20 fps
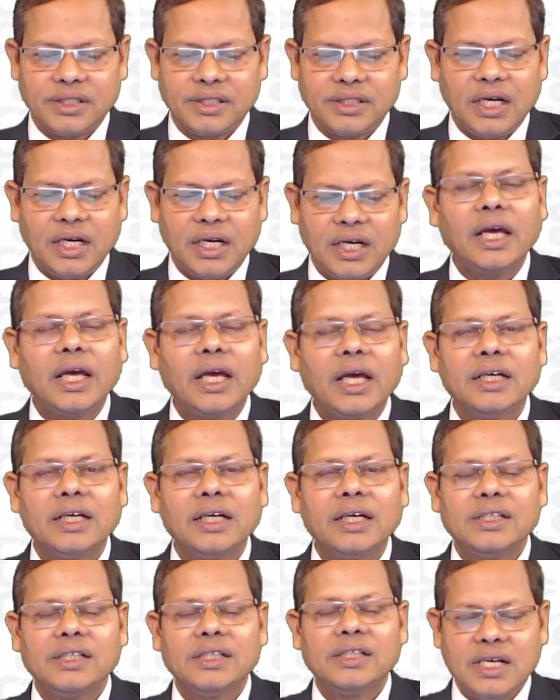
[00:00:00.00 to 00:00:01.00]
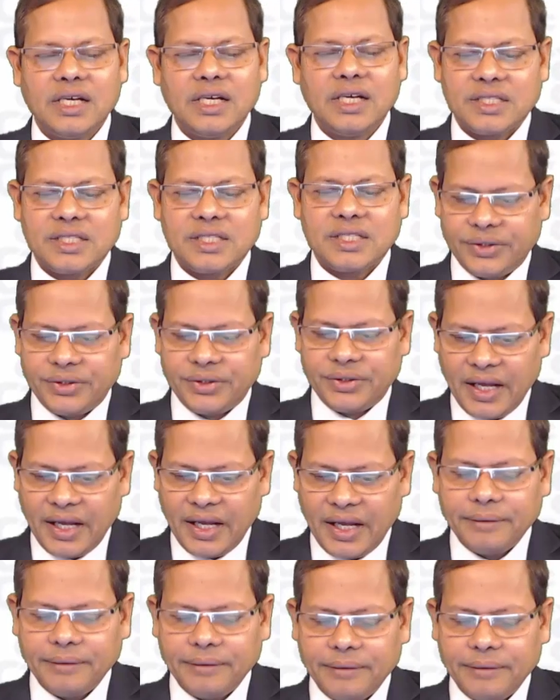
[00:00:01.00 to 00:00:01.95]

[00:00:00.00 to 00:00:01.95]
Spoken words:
Okay, so then